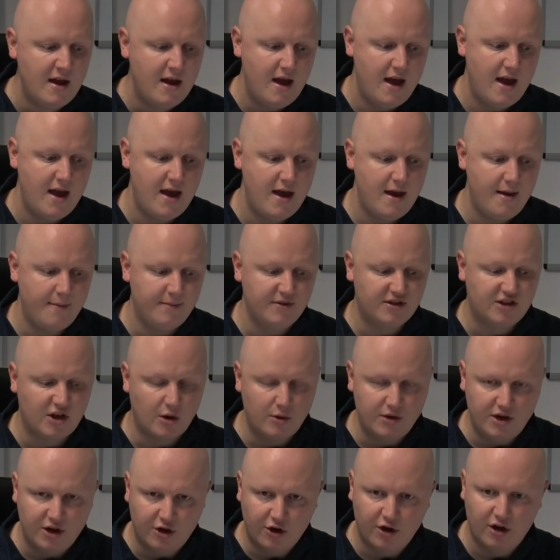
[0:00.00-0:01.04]
So
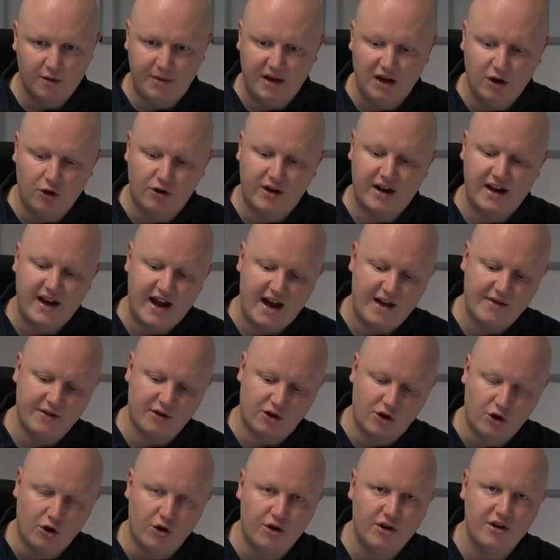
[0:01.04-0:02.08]
you're going to be looking at the
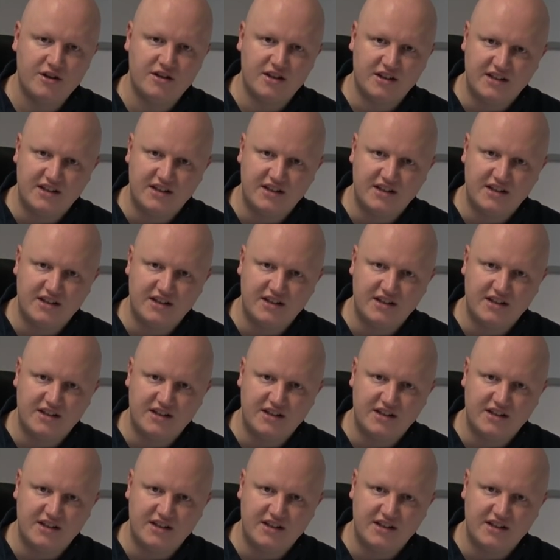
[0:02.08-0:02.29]
corners,